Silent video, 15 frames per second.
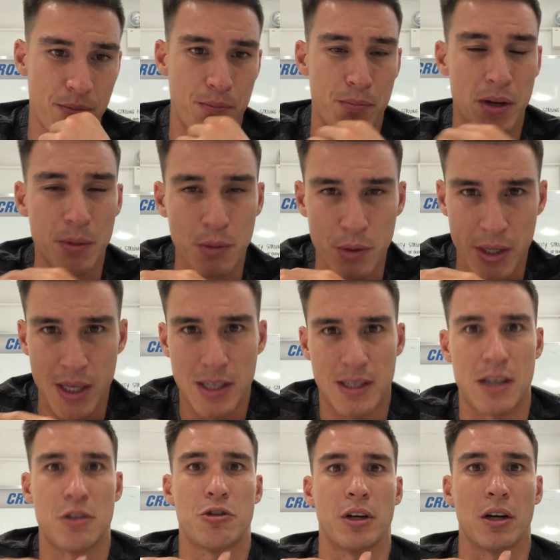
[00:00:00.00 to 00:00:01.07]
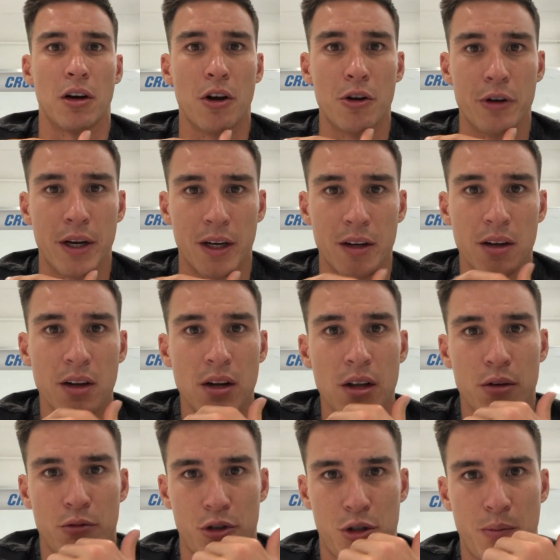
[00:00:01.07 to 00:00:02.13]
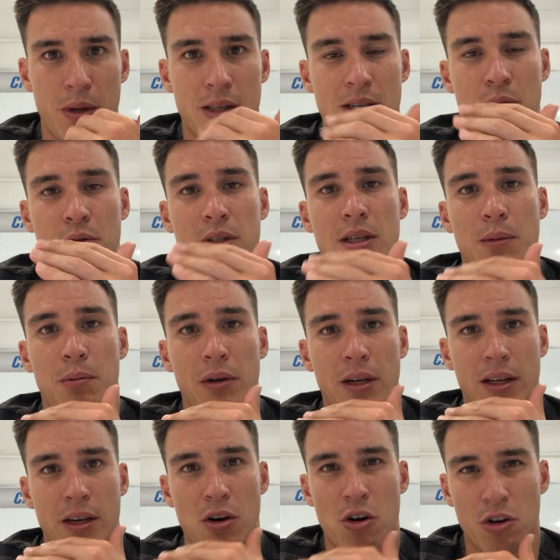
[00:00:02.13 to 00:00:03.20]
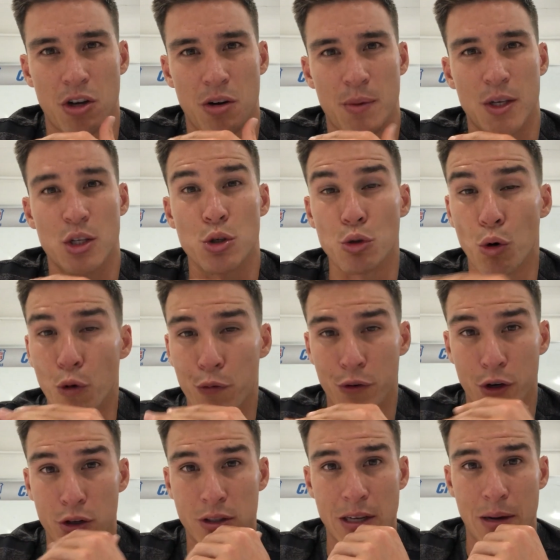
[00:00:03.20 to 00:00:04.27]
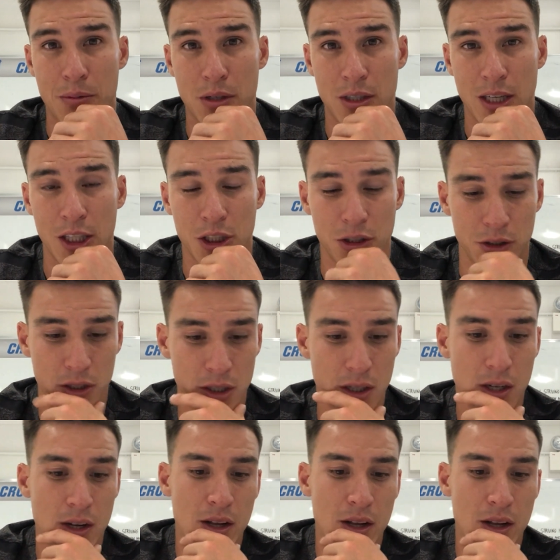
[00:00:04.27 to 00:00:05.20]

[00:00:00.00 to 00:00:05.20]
Minimal eccentric loading, which means that we're typically not going to be sore from those types of sessions,